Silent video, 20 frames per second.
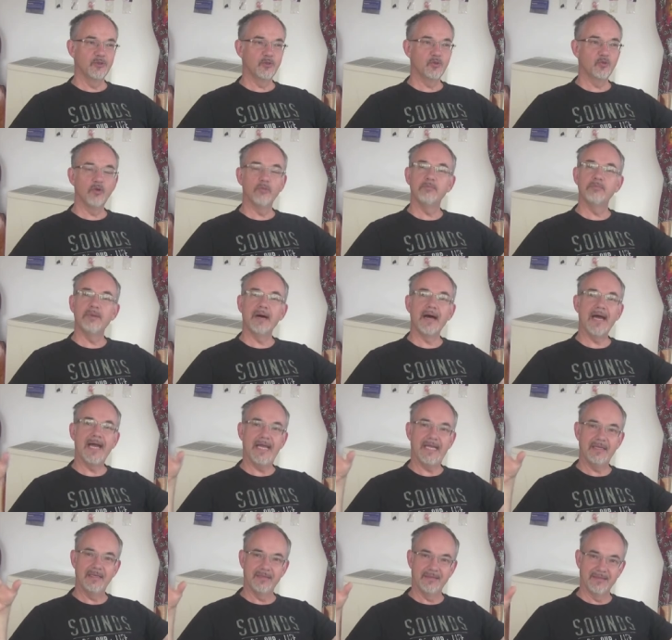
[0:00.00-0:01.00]
to
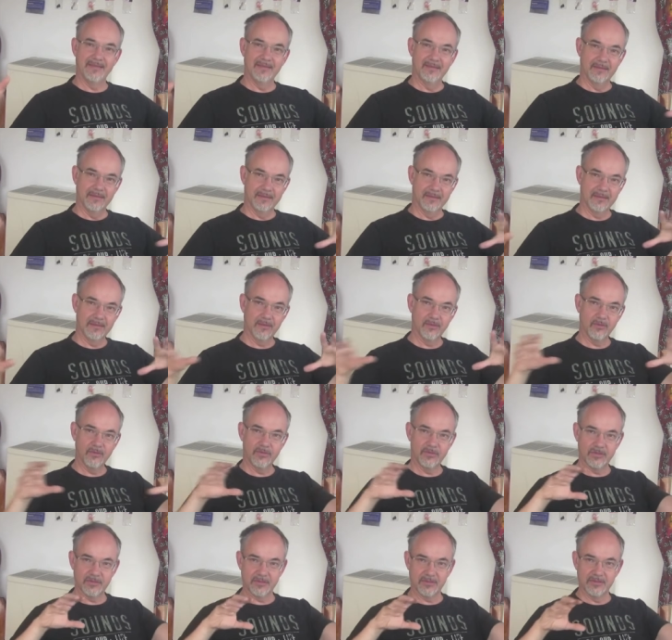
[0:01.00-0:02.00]
combine
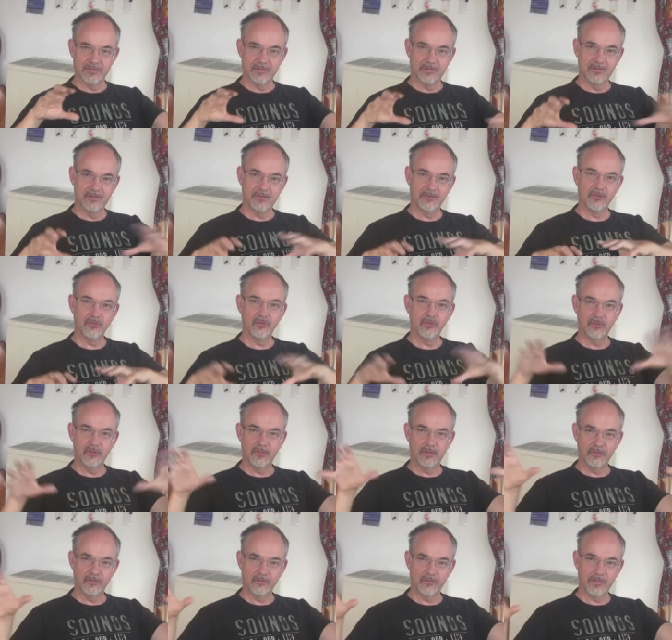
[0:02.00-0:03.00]
those two
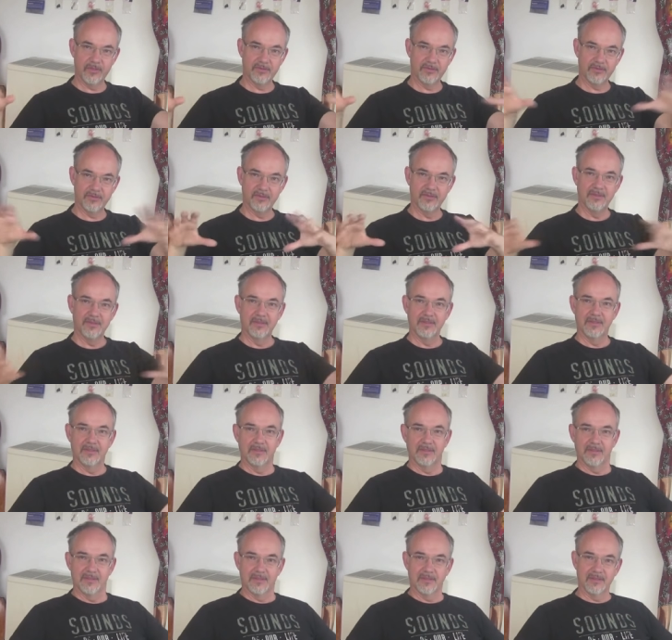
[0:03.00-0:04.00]
different
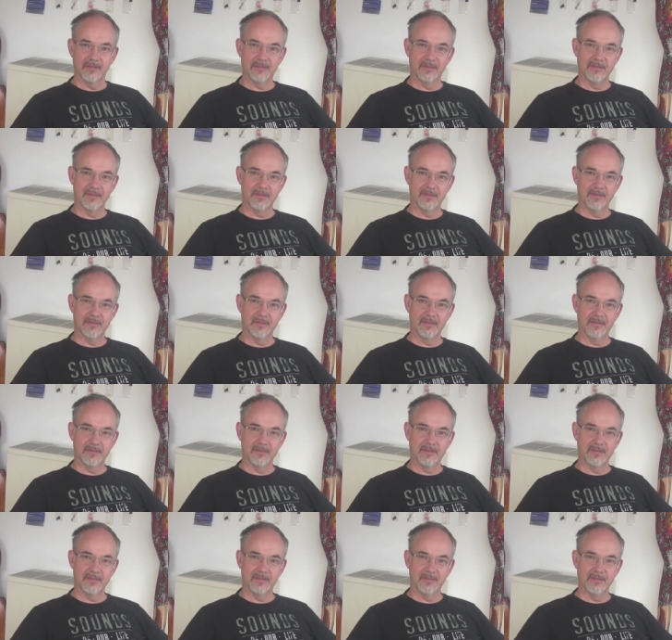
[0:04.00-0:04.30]
uh,